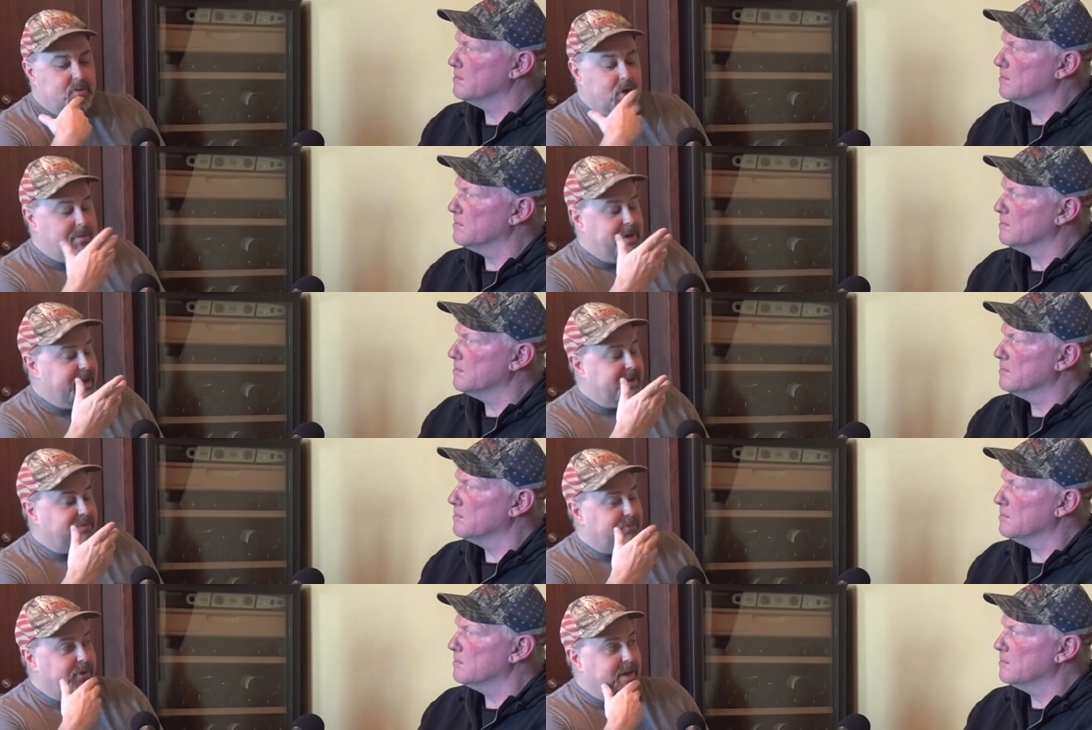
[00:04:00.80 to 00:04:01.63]
Speaker 1: I mean,
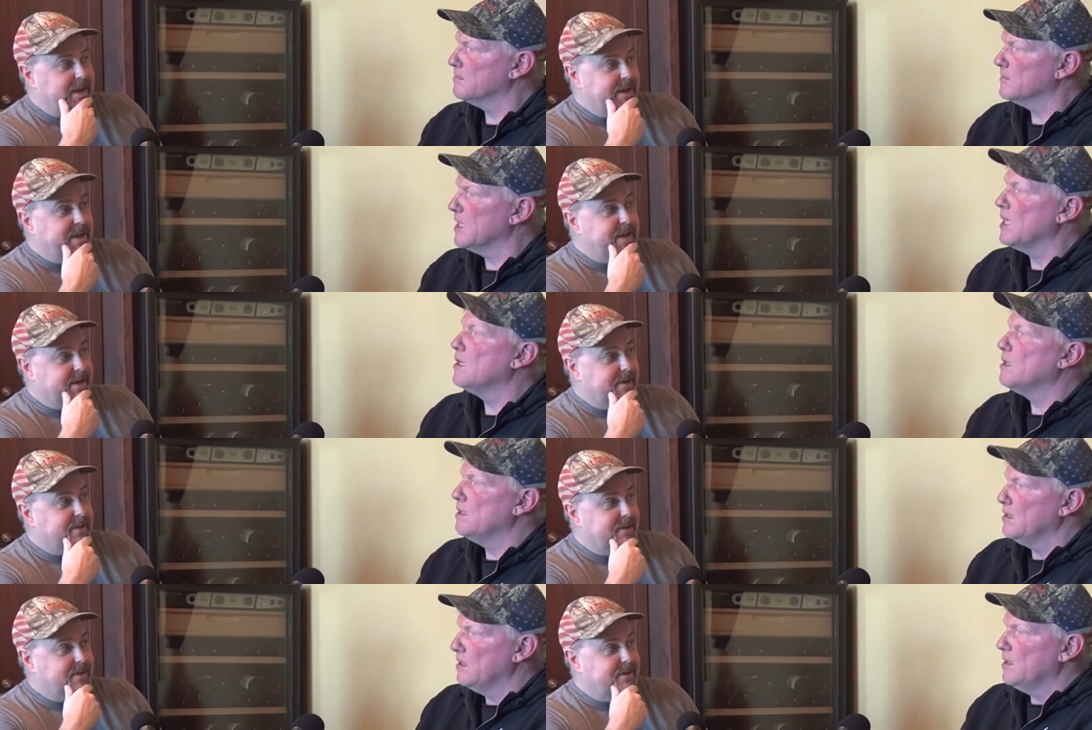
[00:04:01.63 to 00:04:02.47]
that's really
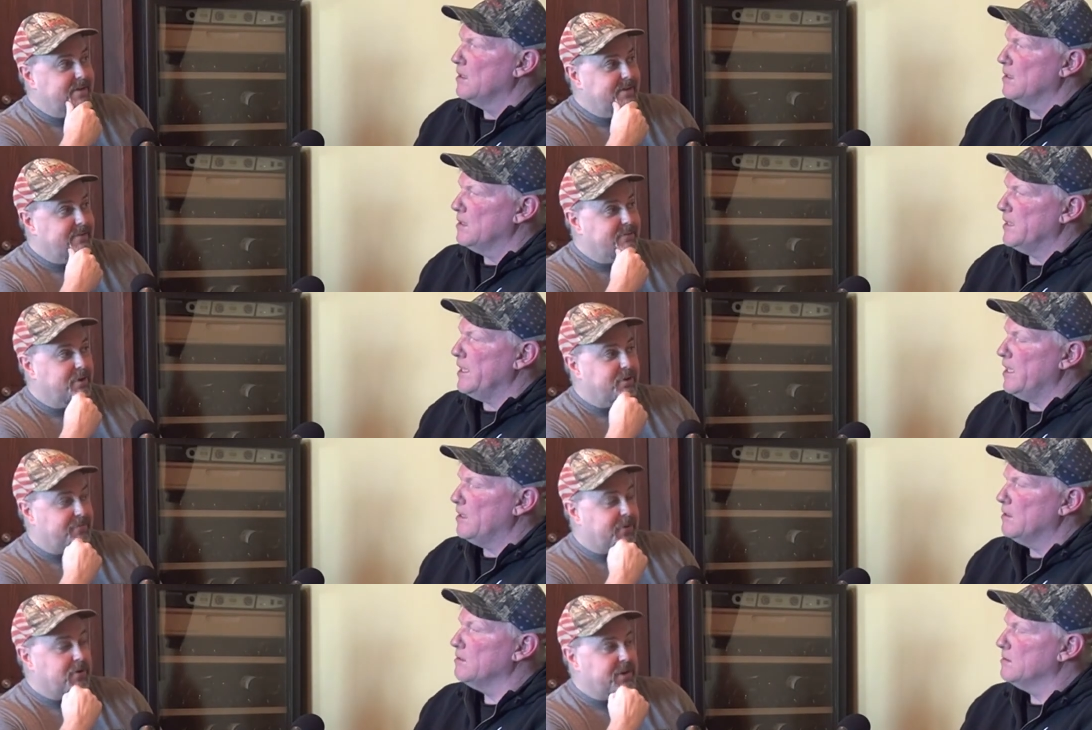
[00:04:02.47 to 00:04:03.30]
it
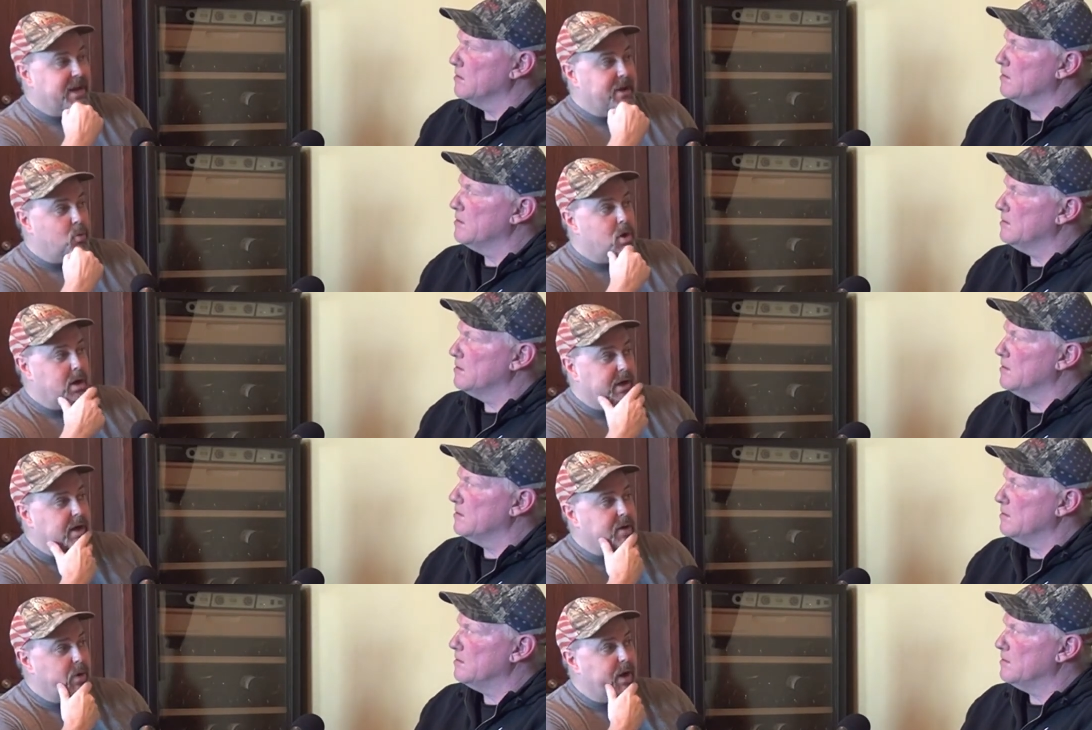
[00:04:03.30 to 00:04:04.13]
Speaker 2: for day
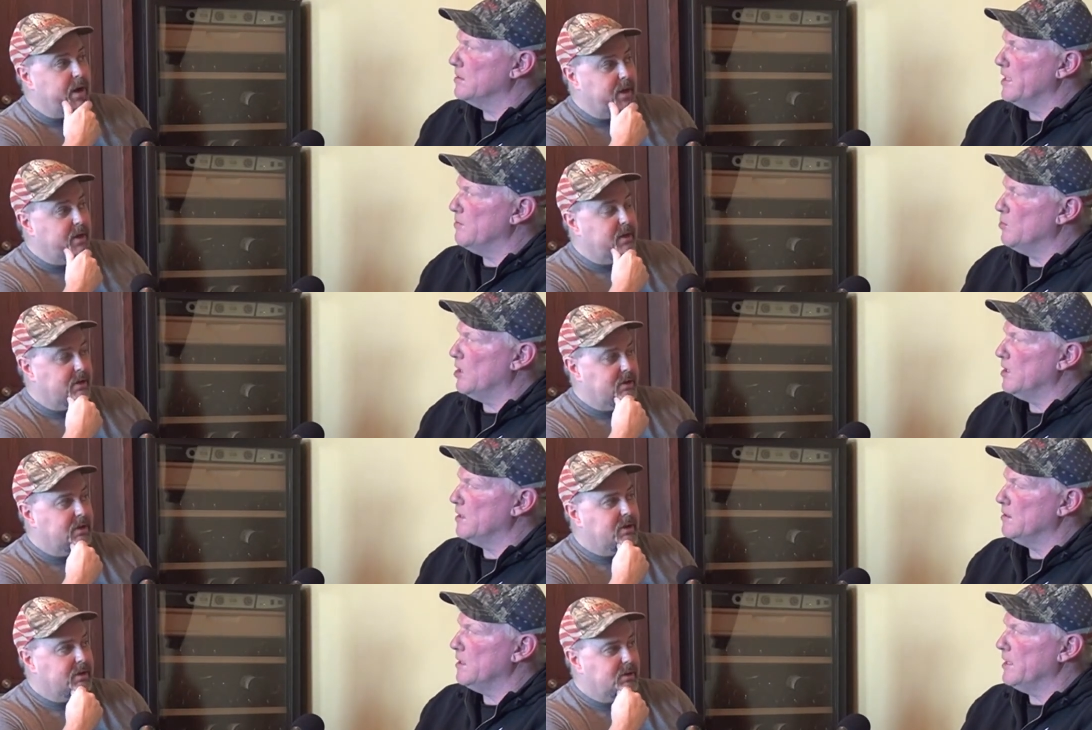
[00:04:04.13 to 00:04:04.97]
one anyway. Day
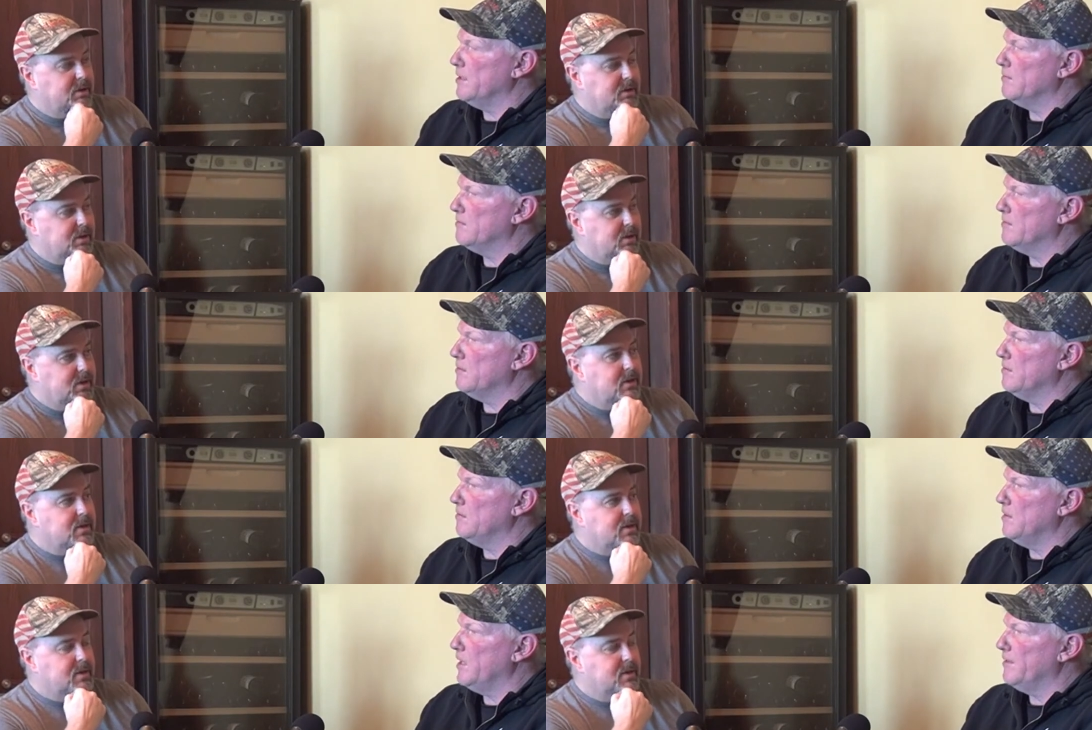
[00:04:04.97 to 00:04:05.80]
one,
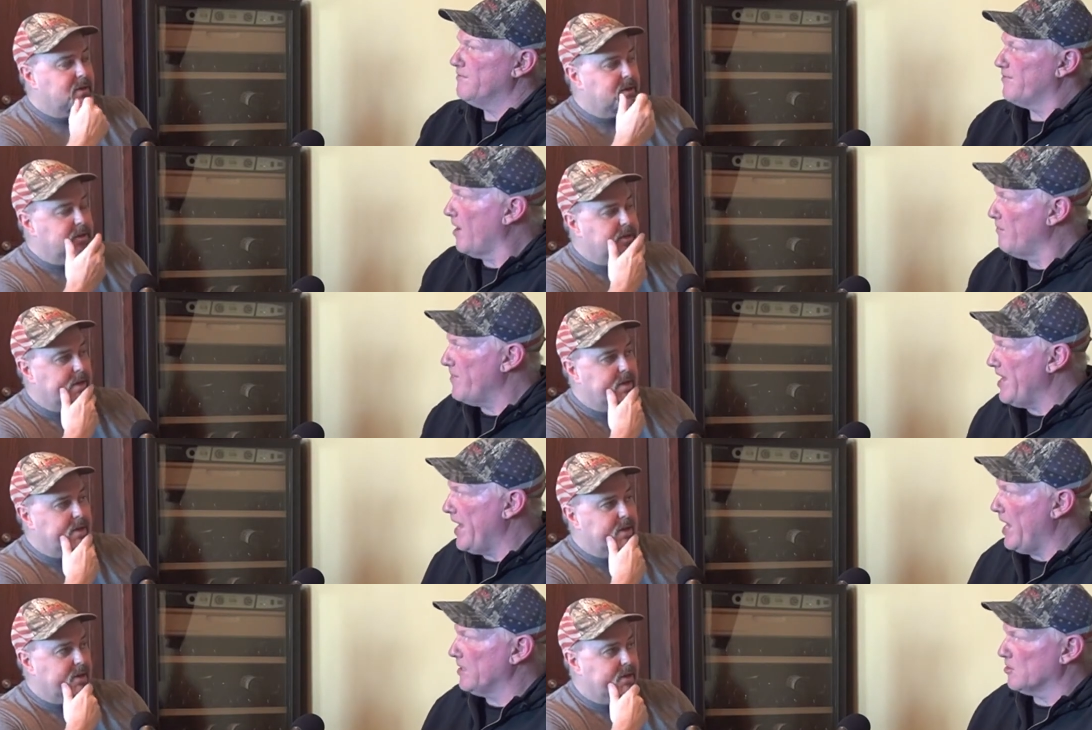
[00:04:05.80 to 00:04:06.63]
and from
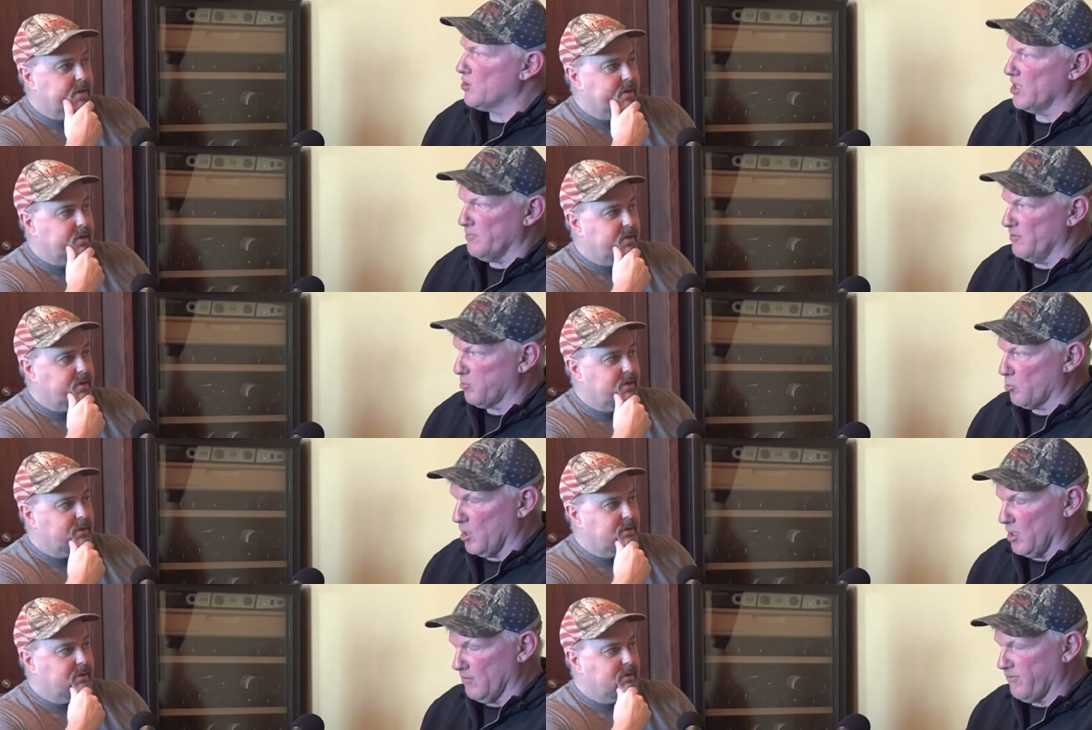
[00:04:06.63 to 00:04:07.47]
that, correct me if
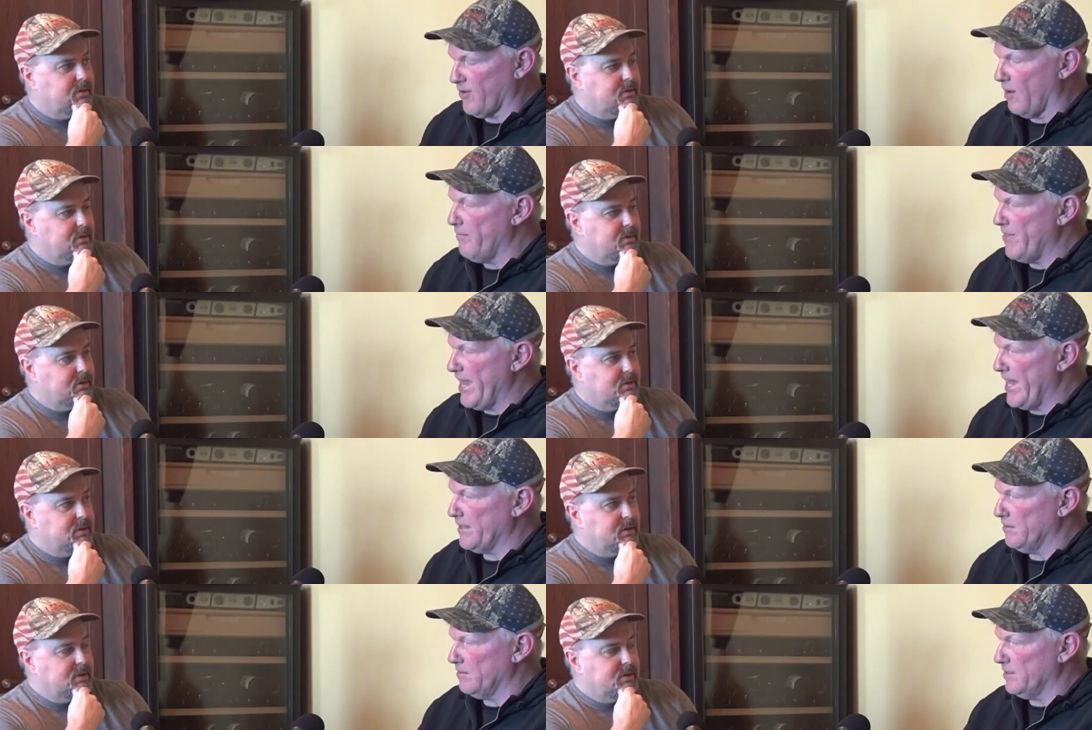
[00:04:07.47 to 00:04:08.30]
I'm wrong, from
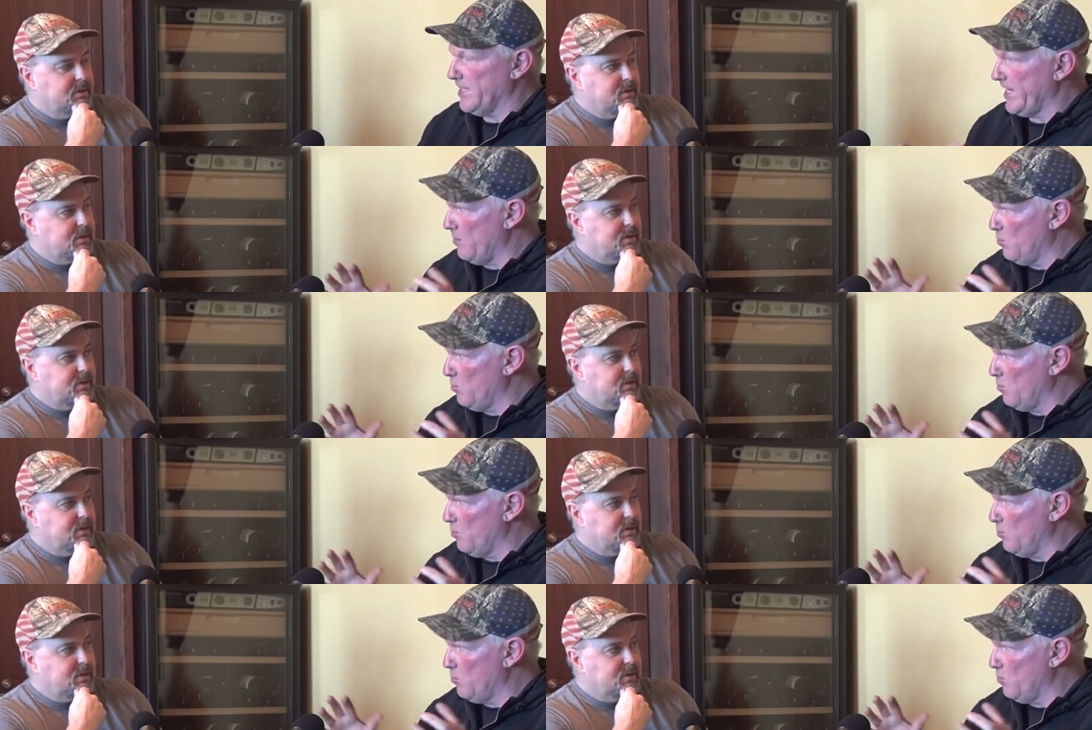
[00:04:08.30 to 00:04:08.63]
that day